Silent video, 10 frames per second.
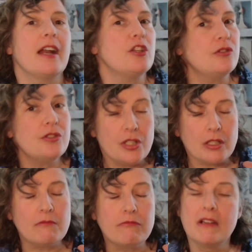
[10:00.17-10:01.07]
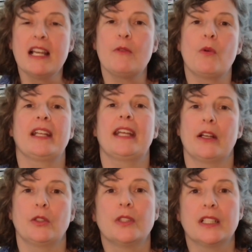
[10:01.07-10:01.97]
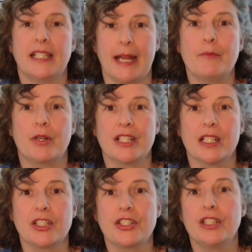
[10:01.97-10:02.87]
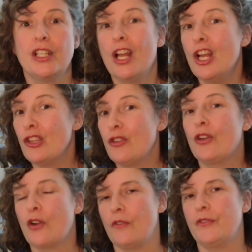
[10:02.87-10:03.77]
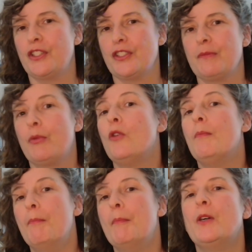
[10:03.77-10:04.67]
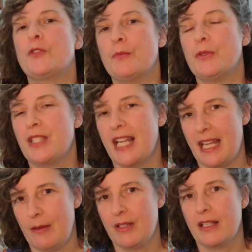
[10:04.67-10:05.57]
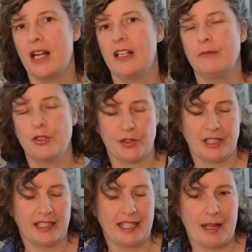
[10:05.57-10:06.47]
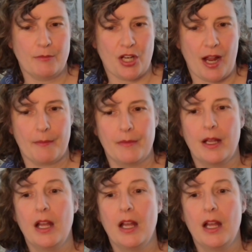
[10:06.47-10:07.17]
and you just really want to get good at game production, you could offer to support multiple teams during the game jam.